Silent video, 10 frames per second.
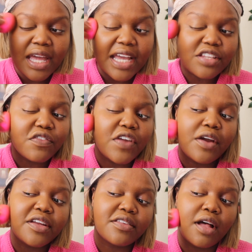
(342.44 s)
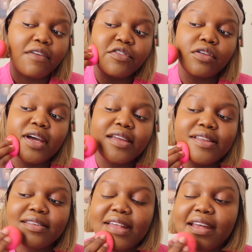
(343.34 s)
It's very soft though, I
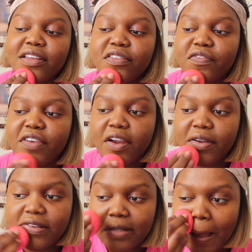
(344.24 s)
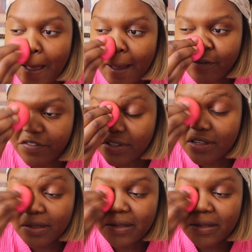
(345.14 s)
can say it's very soft.